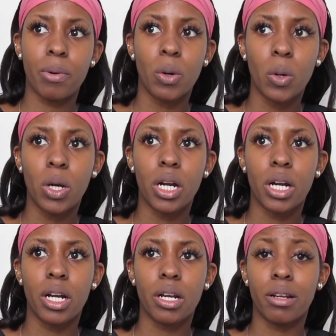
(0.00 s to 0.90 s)

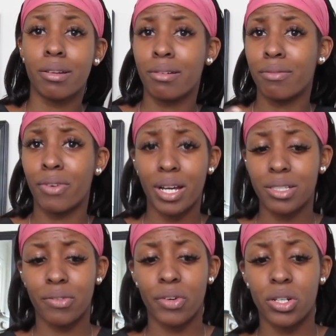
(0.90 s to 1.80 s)
or
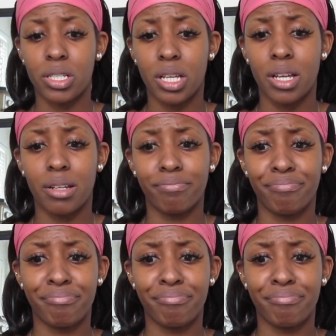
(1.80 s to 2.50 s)
vice versa,